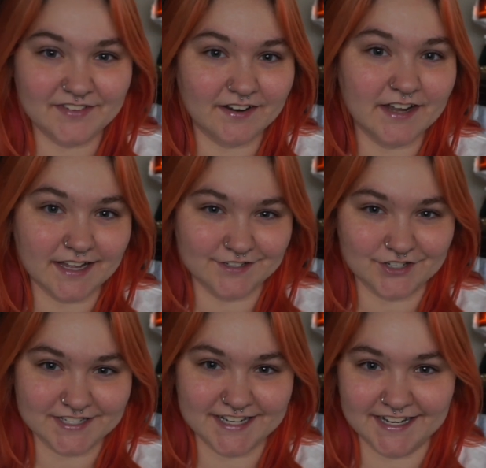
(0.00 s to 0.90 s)
very
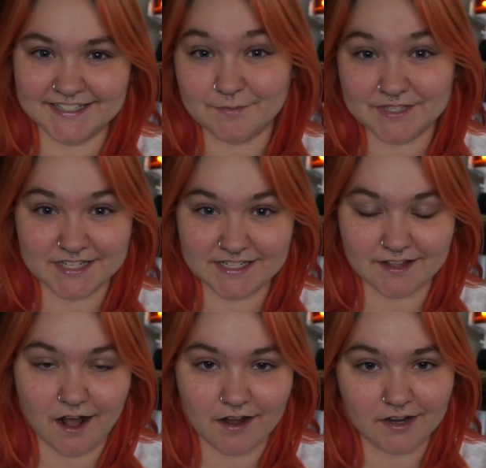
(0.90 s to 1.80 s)
interesting because I'm listening to
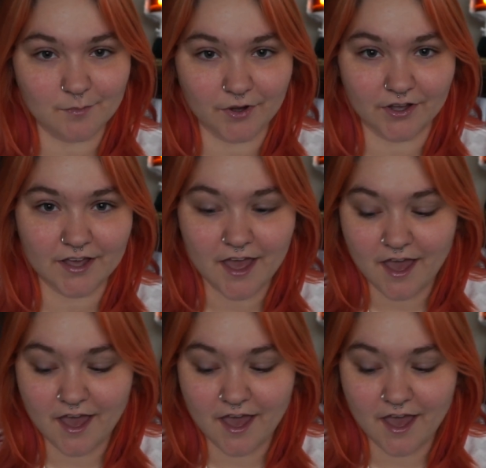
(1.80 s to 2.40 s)
the audiobook,